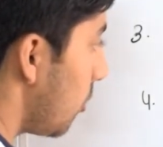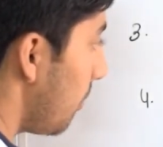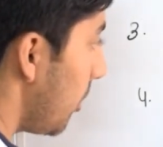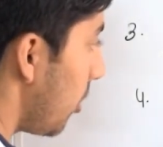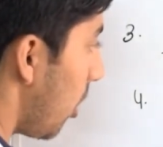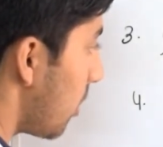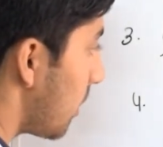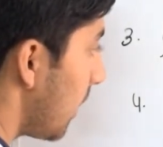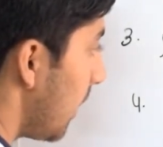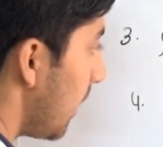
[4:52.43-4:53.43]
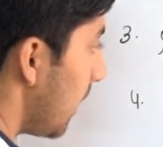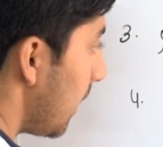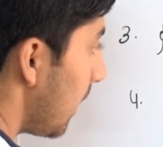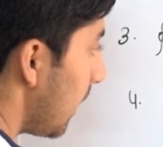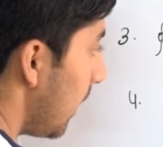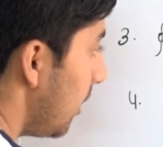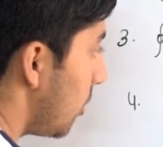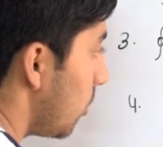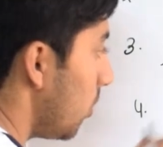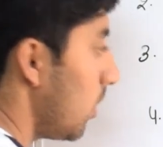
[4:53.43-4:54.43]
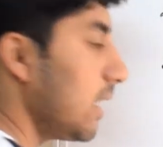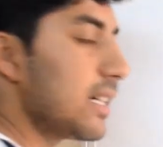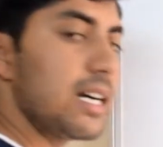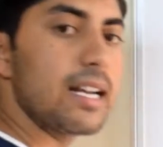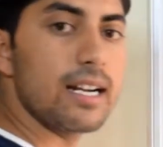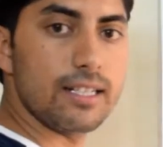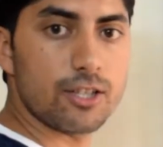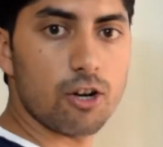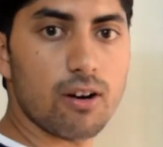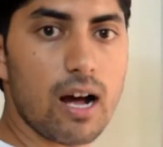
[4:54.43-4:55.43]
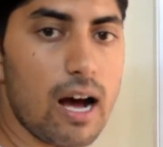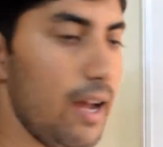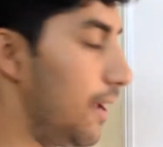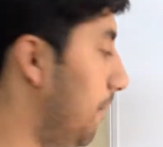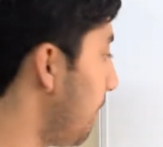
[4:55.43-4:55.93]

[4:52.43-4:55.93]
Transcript: to mu naught into current or I.